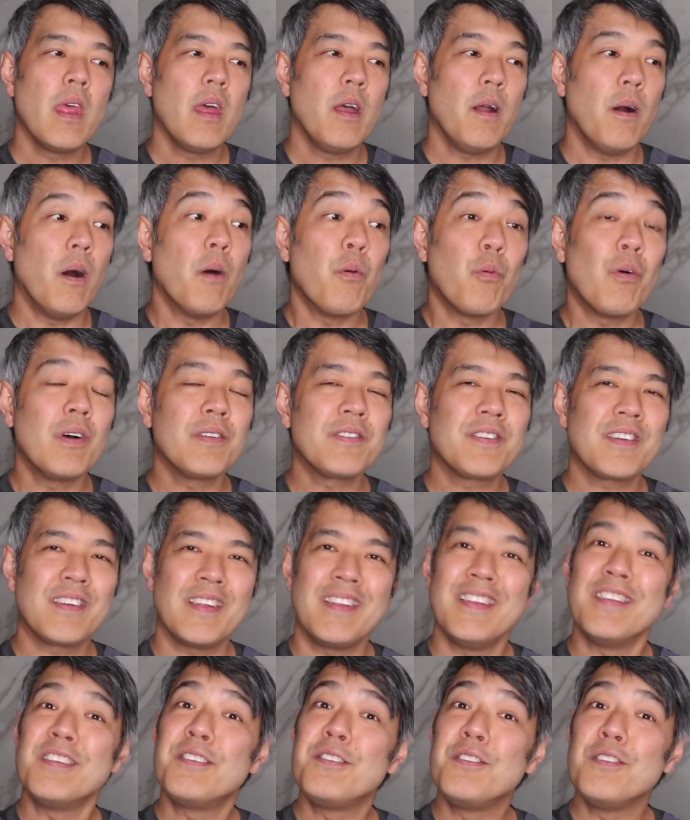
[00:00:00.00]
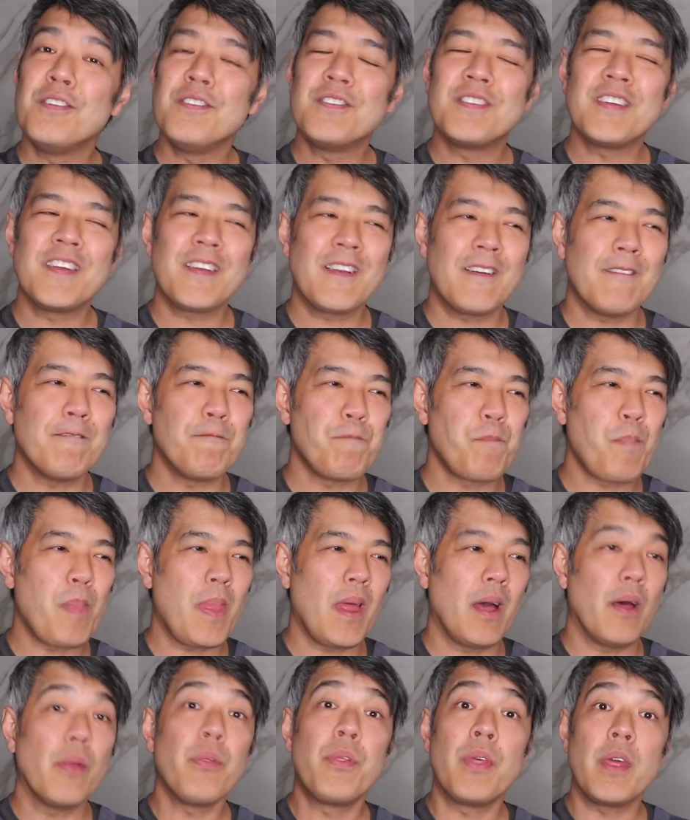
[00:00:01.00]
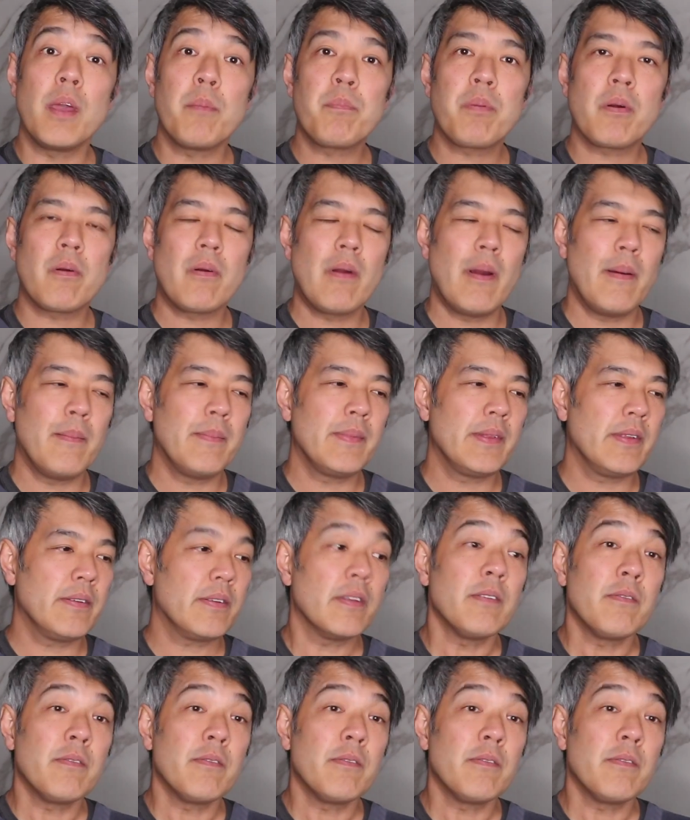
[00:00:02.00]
uh, once again, it's using the, their parameters.